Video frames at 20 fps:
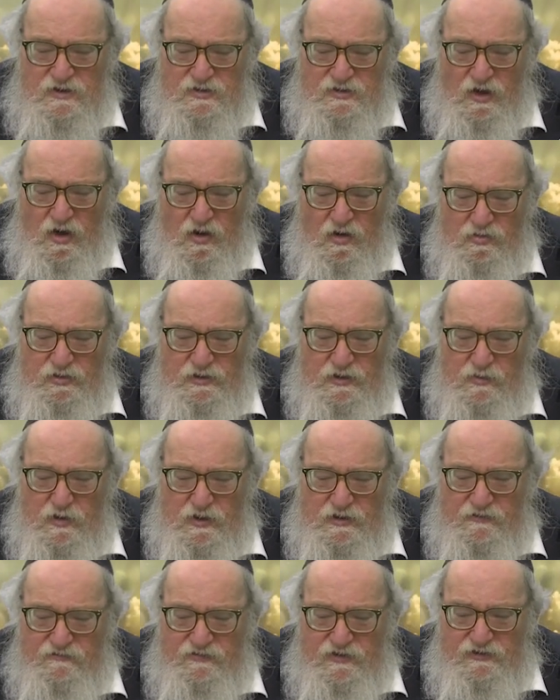the Holy
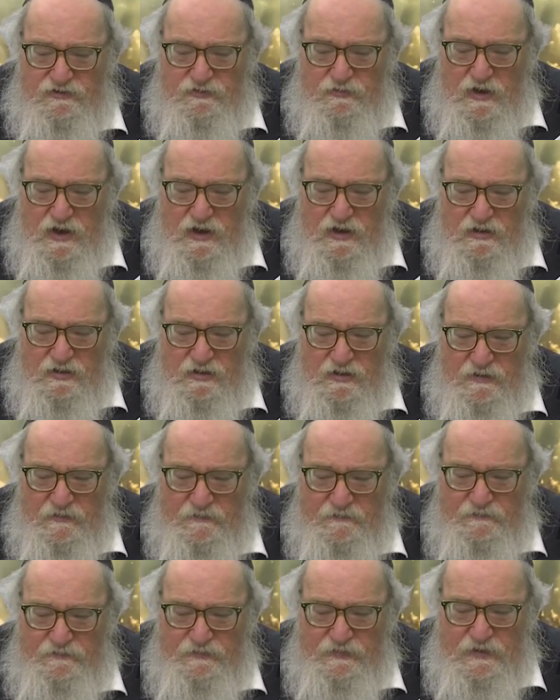One of Israel.
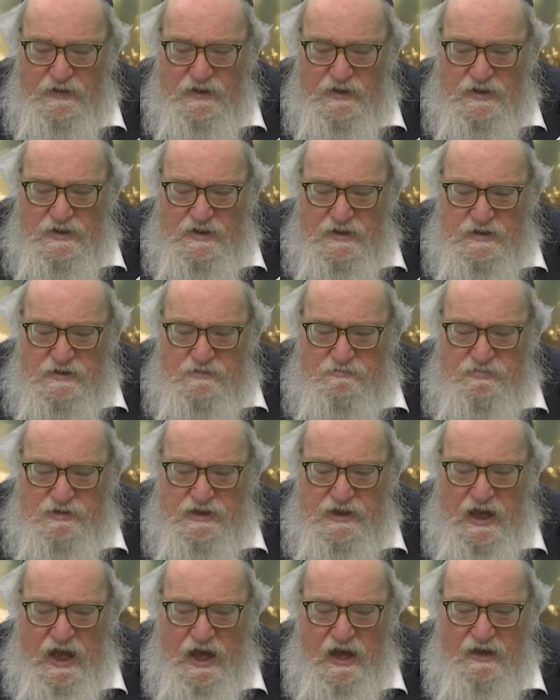
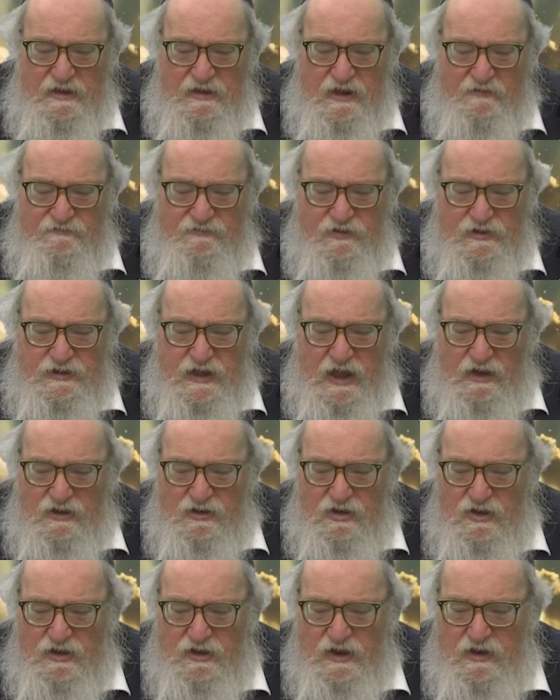Biyad
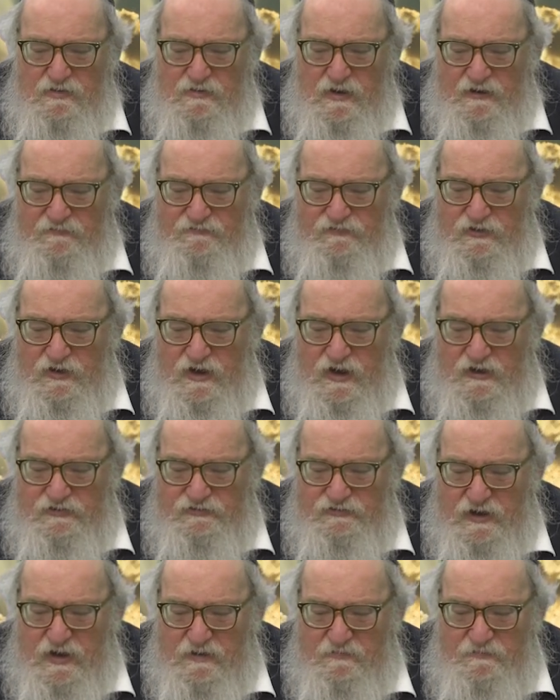avodecha cheirafta
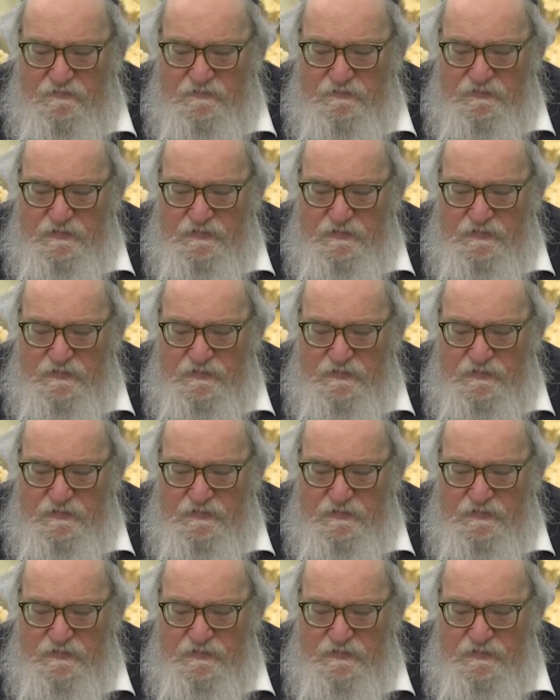Hashem.